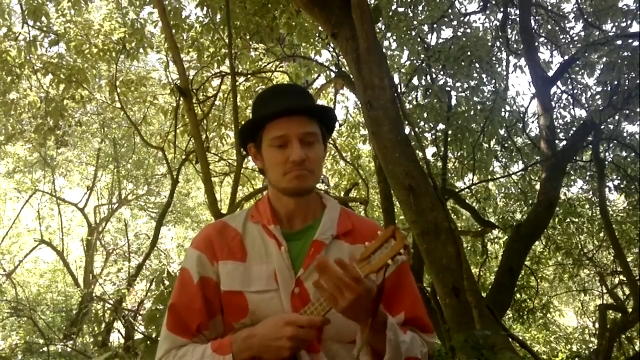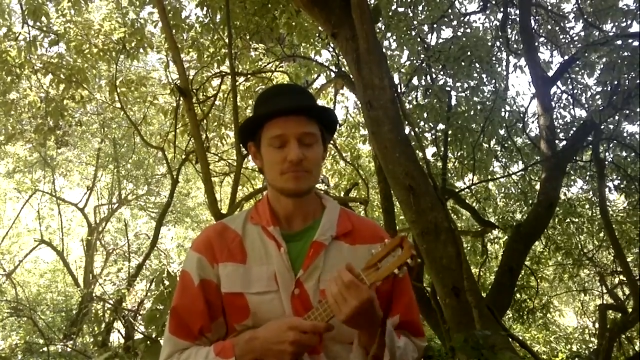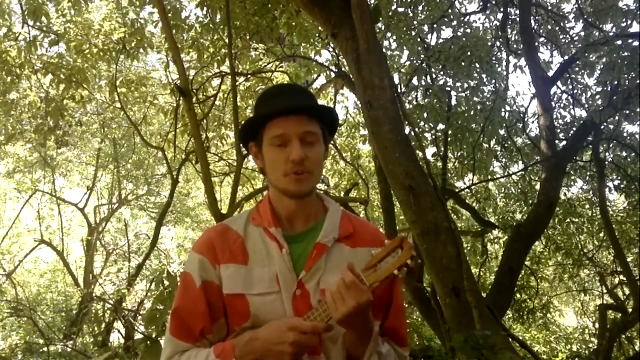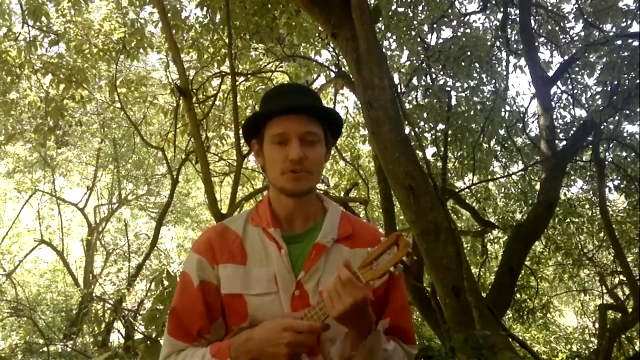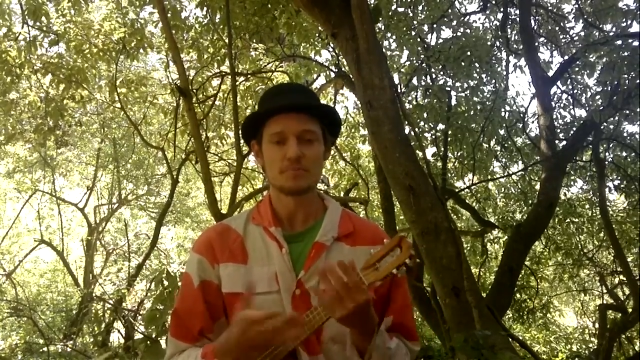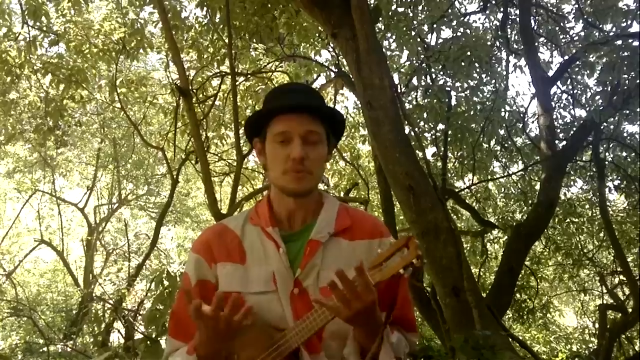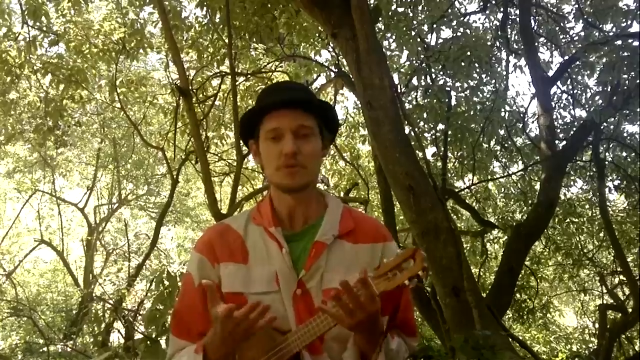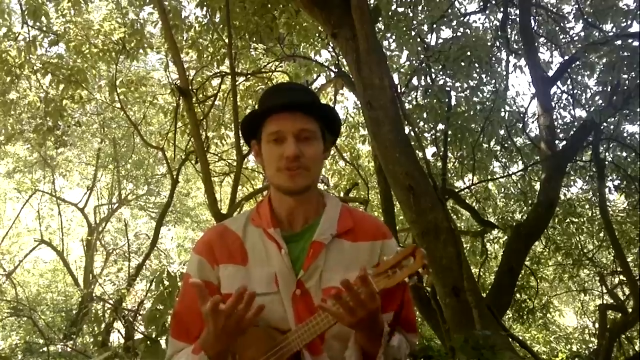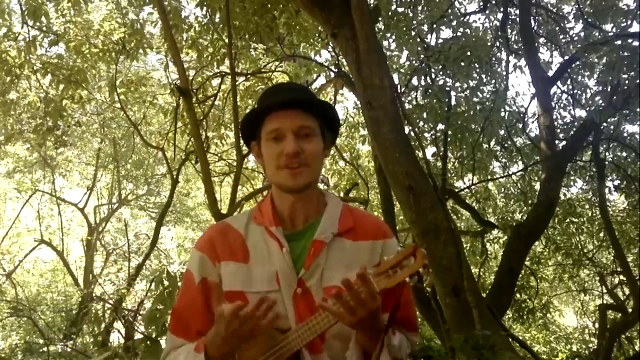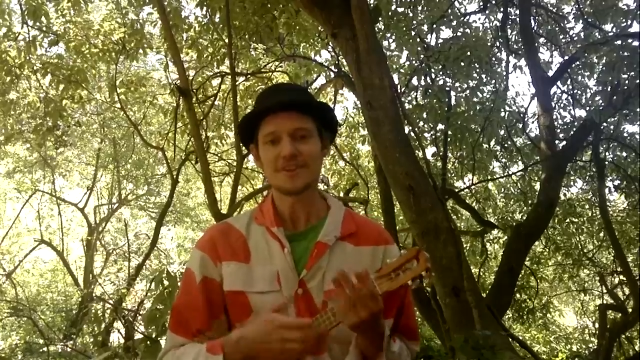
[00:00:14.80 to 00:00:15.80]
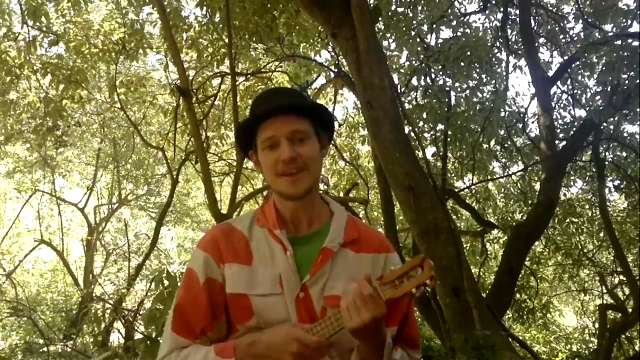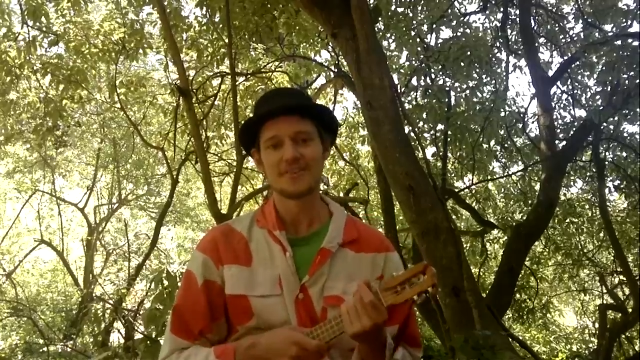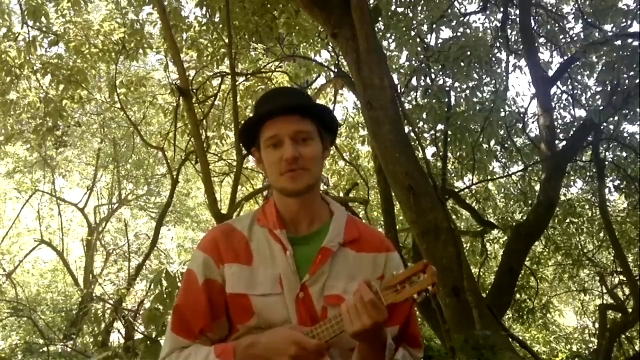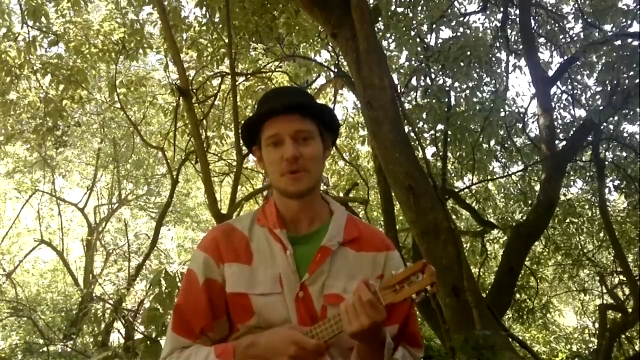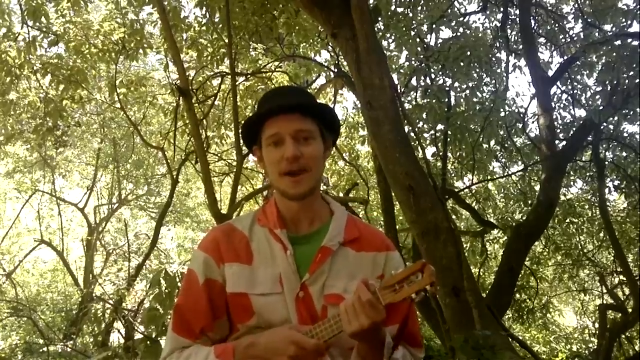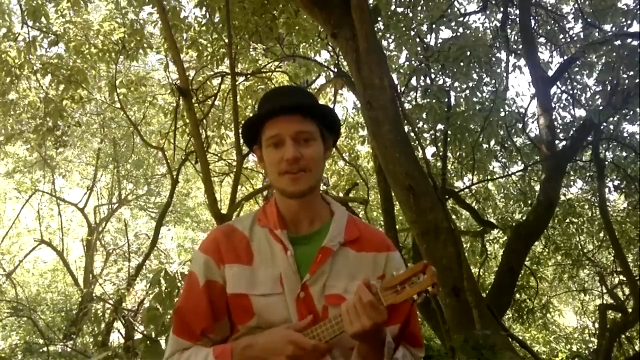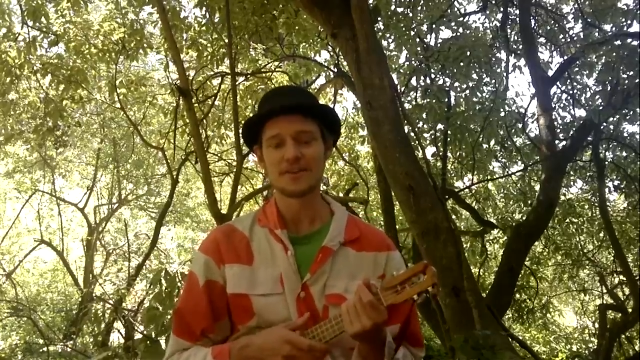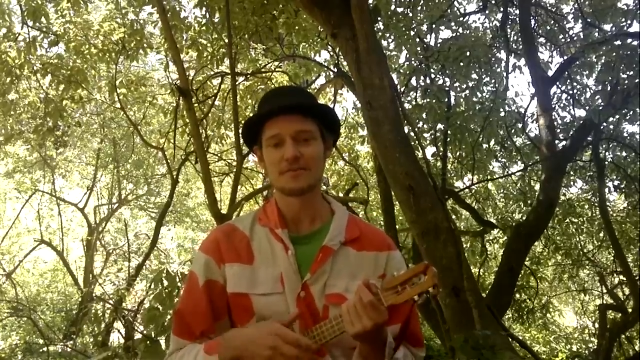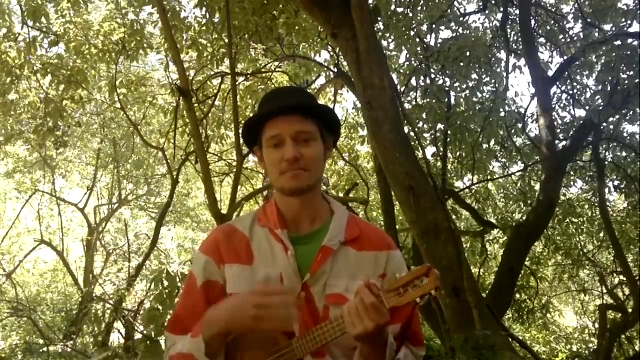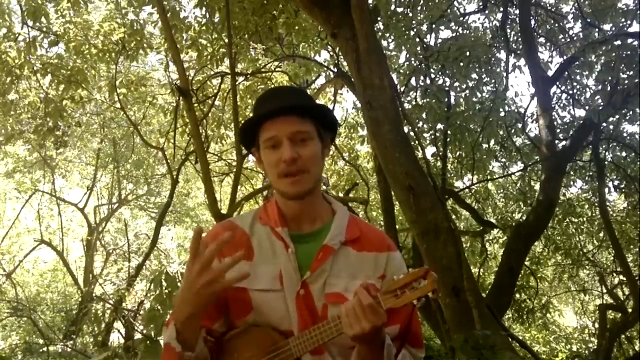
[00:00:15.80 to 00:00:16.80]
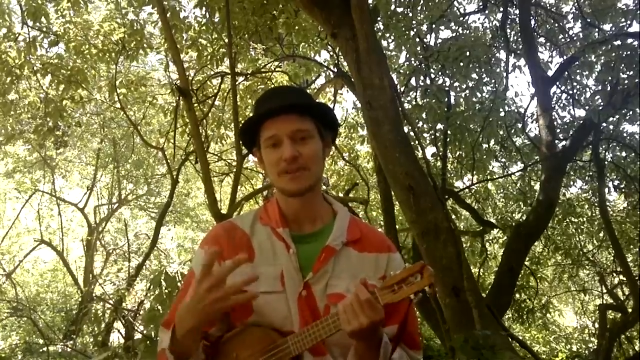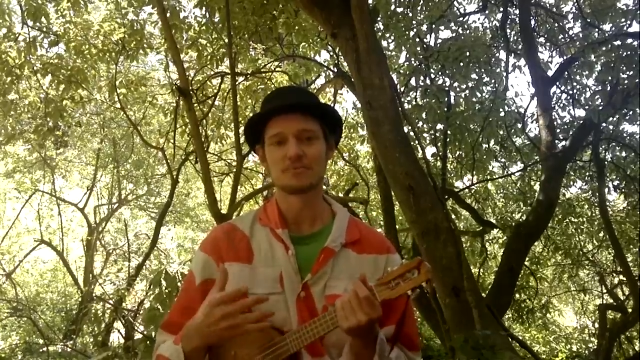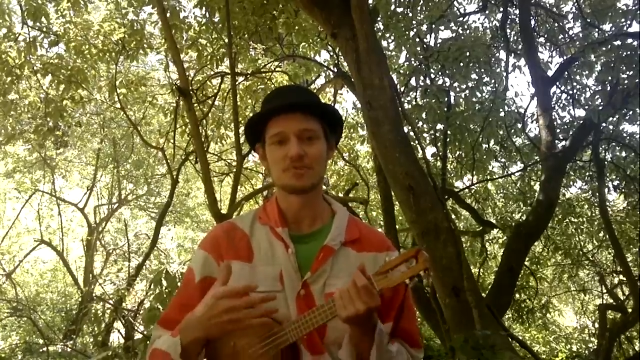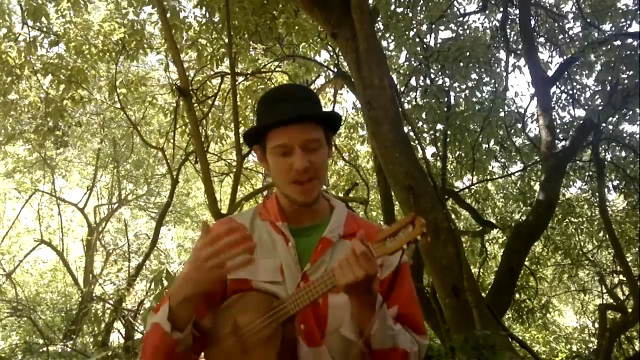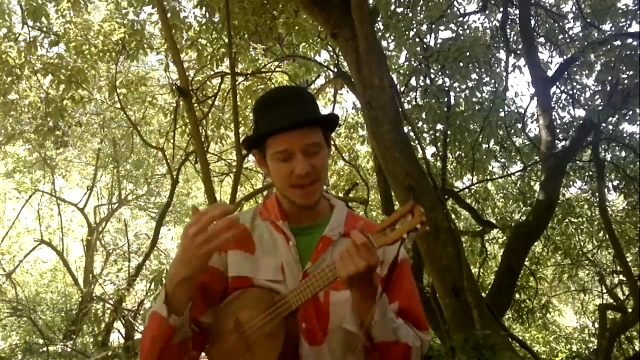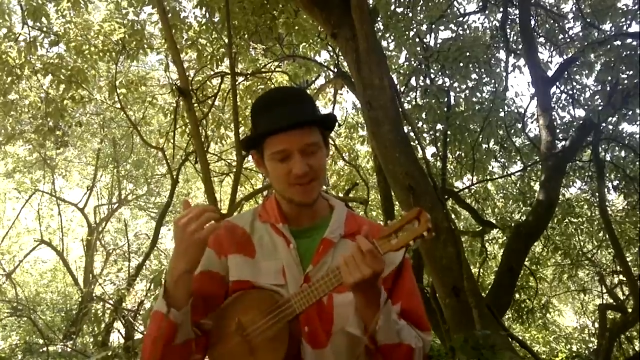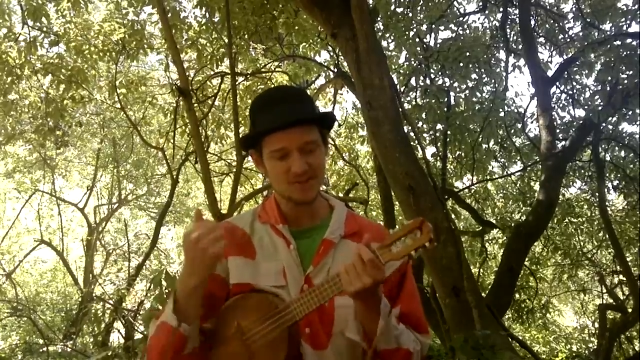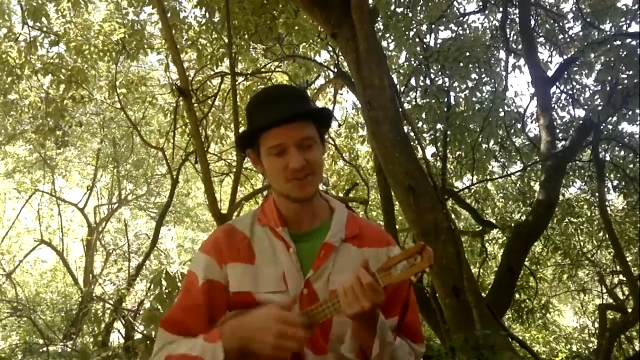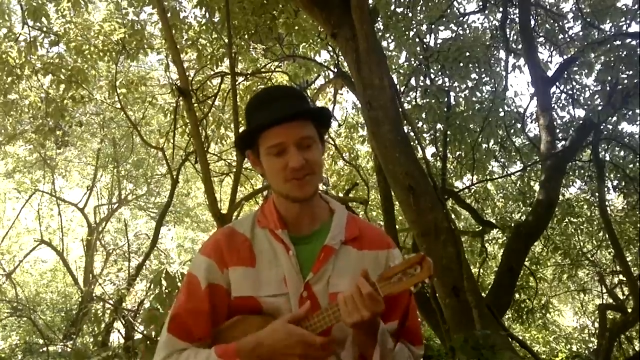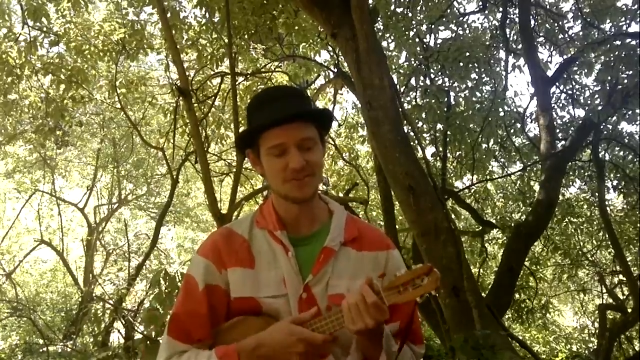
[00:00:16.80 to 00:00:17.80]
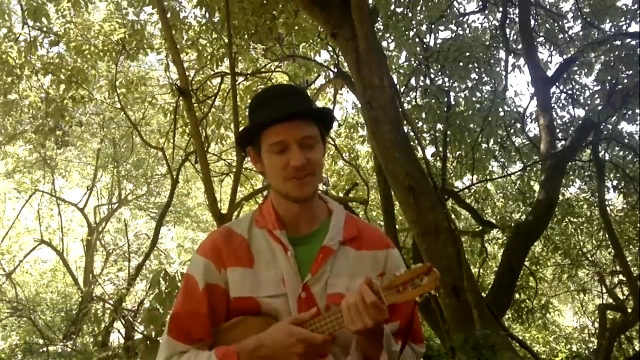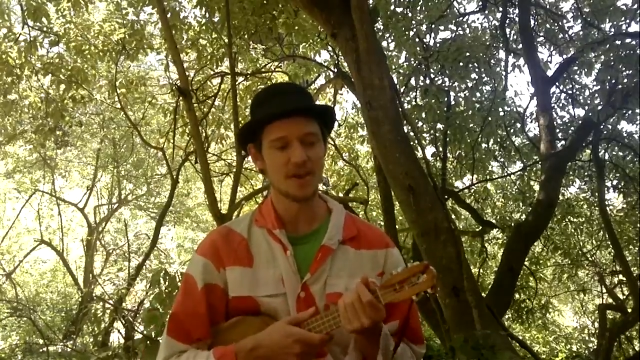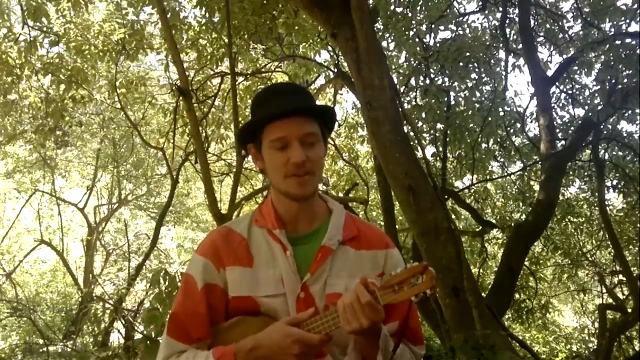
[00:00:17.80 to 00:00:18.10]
use music as a way to make some change because uh,